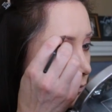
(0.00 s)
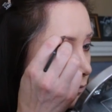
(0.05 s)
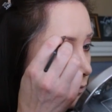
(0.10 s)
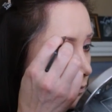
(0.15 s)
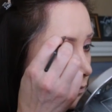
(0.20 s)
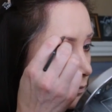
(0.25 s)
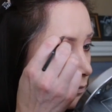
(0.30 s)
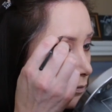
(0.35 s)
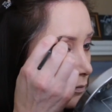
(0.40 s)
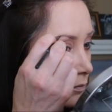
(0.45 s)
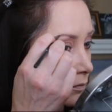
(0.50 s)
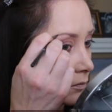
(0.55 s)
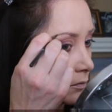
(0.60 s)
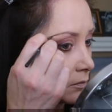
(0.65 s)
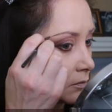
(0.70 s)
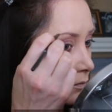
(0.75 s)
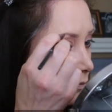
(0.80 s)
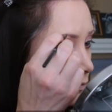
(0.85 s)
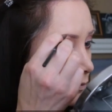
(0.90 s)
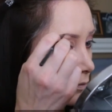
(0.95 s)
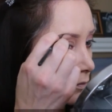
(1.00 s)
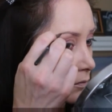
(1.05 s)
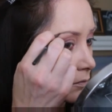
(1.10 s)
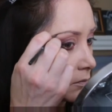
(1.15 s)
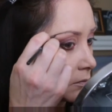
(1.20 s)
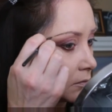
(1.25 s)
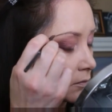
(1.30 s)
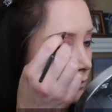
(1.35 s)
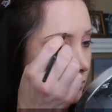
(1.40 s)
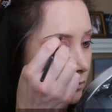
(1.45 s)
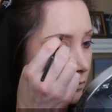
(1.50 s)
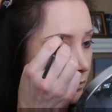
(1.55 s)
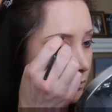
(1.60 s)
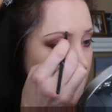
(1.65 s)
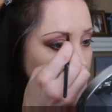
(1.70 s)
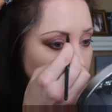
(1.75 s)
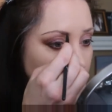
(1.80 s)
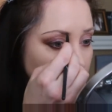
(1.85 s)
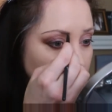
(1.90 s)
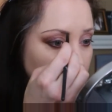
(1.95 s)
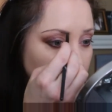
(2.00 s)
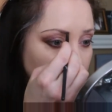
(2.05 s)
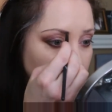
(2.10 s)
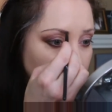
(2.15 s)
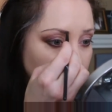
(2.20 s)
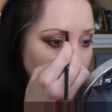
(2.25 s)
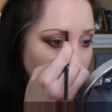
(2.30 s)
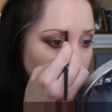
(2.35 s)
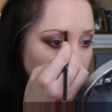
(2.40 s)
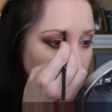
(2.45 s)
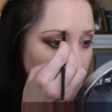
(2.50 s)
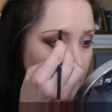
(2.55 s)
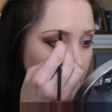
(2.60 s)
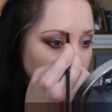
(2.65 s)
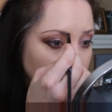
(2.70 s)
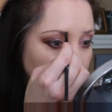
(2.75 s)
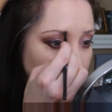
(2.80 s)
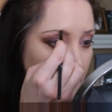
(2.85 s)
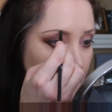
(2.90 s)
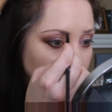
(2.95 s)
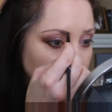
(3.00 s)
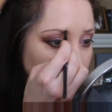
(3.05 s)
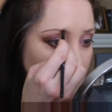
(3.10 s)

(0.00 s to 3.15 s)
(silence)